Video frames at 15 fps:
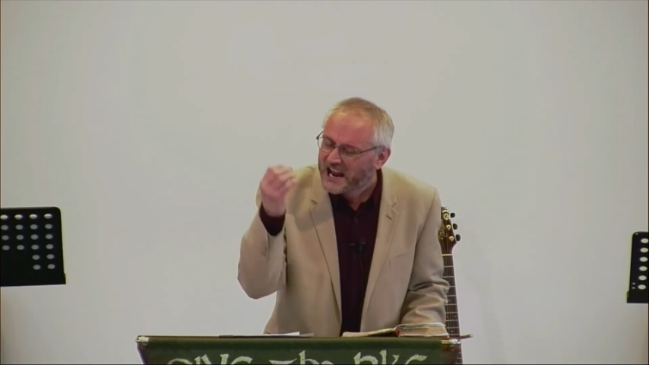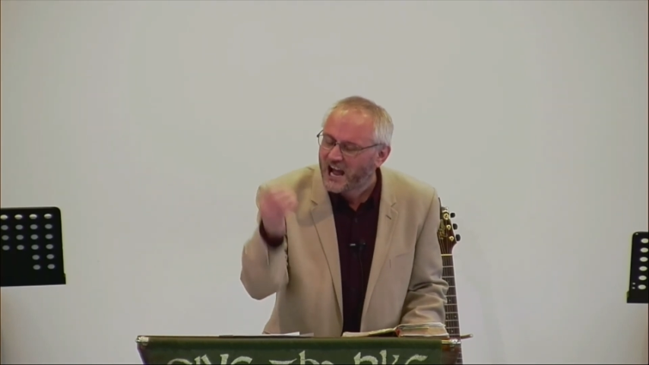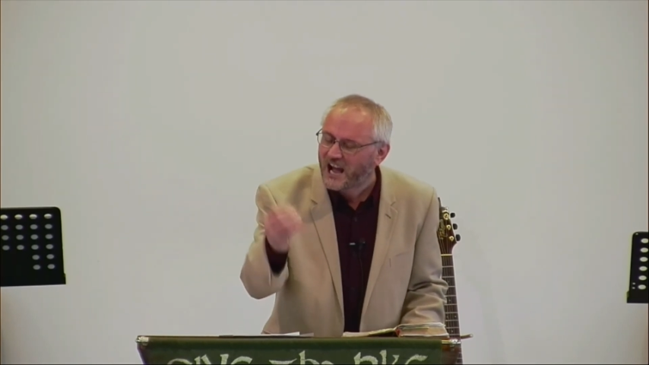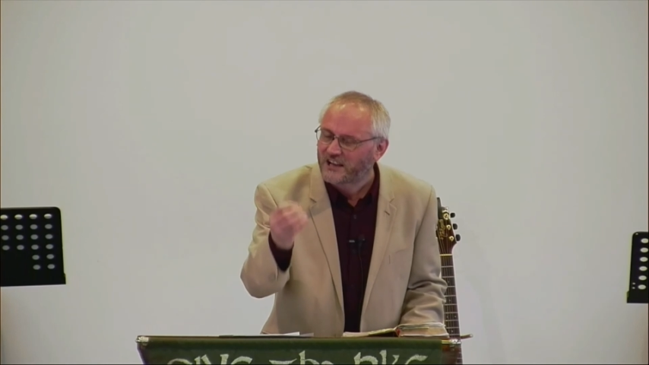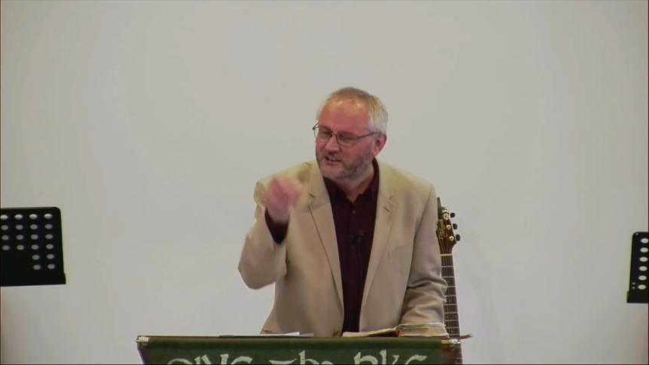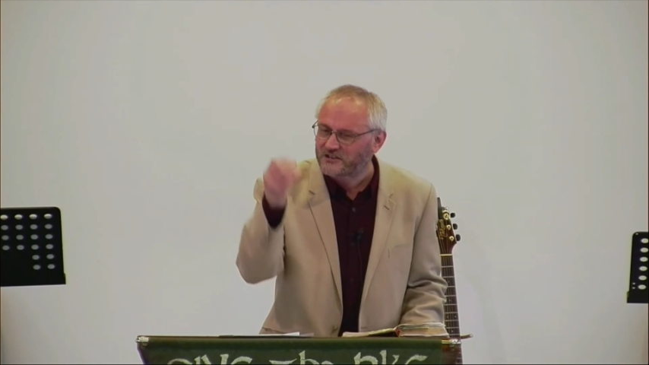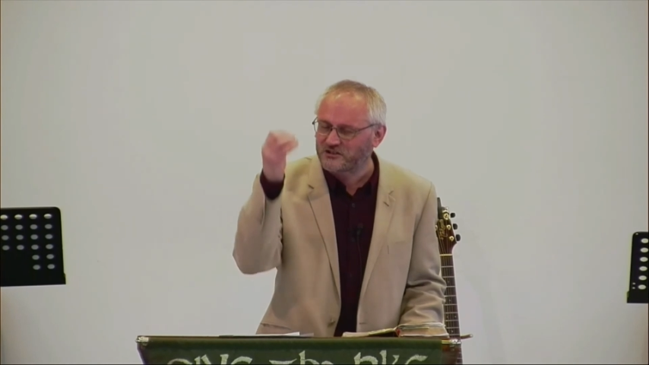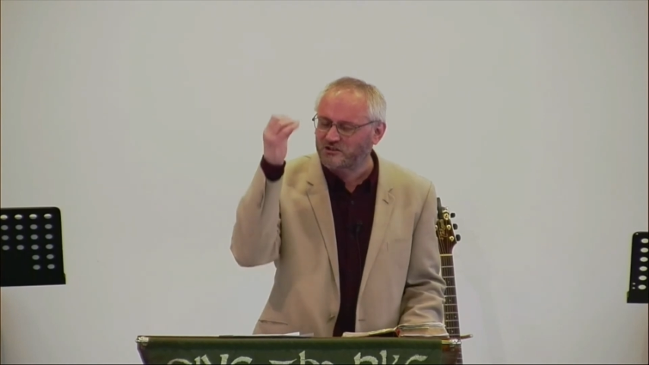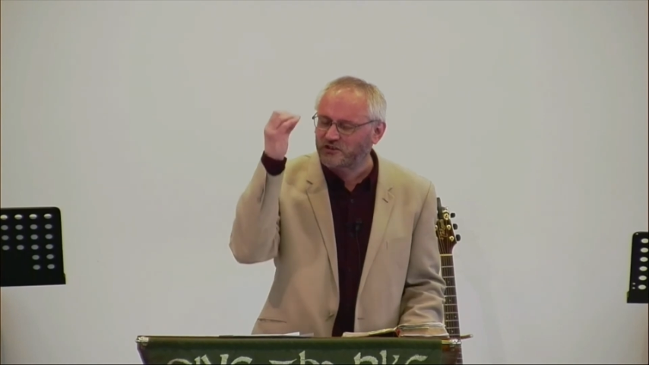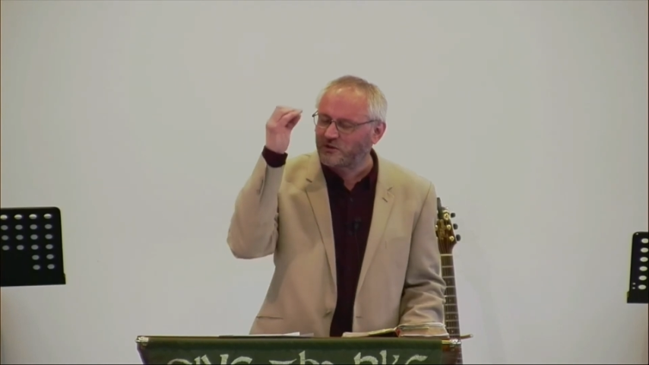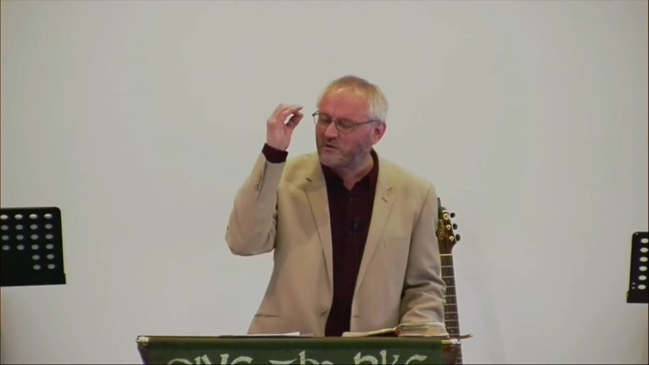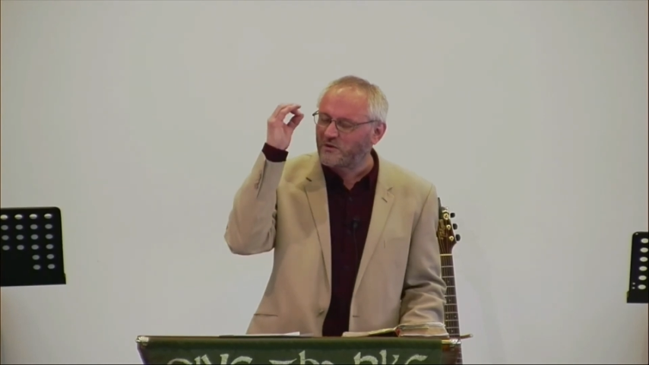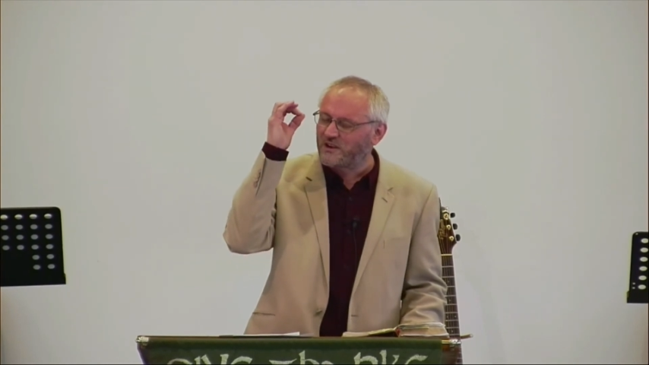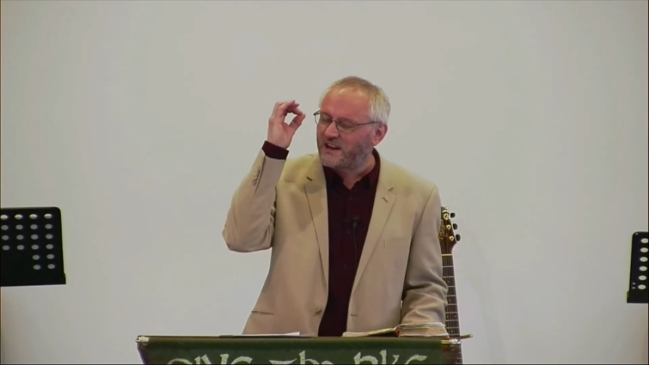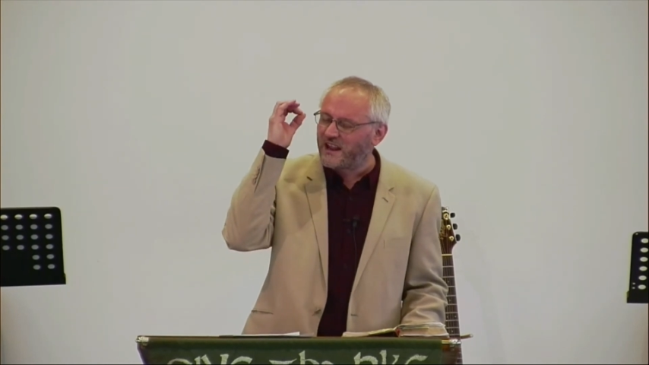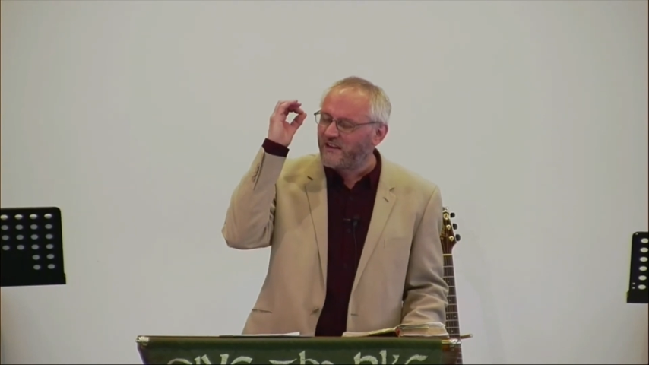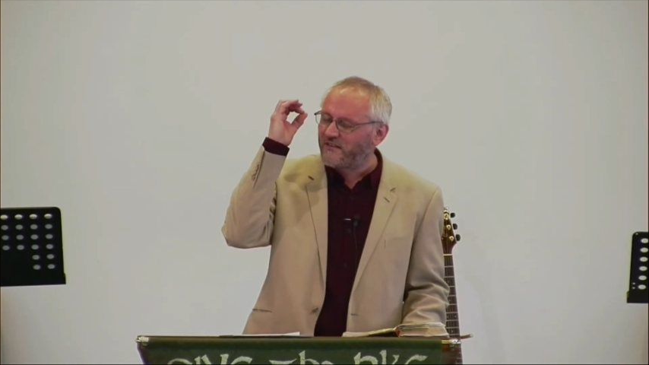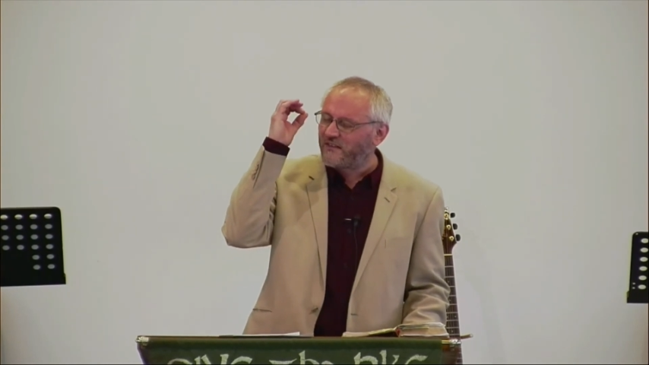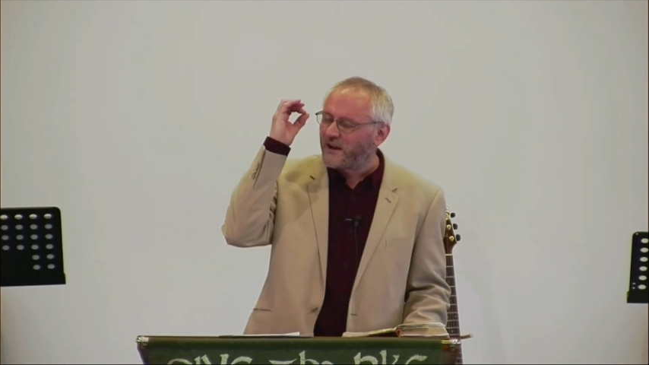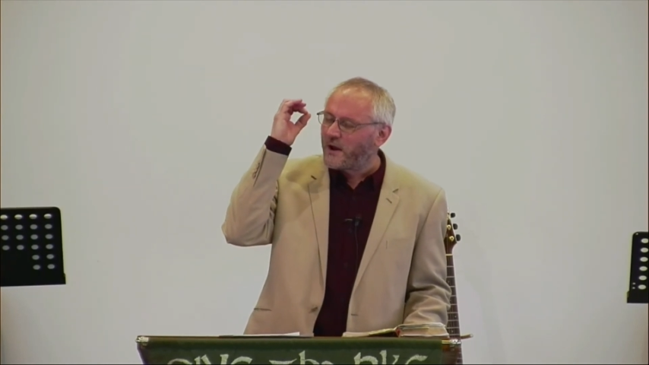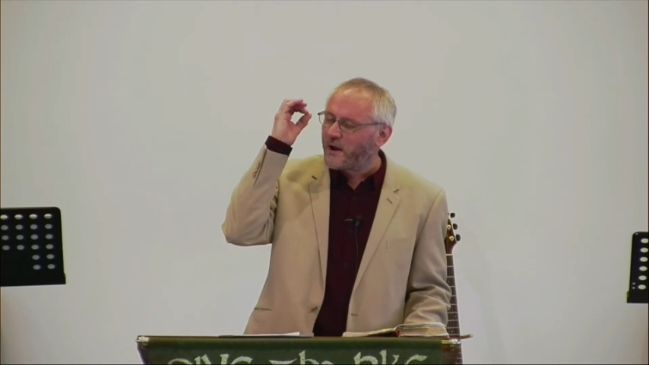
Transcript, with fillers: us to live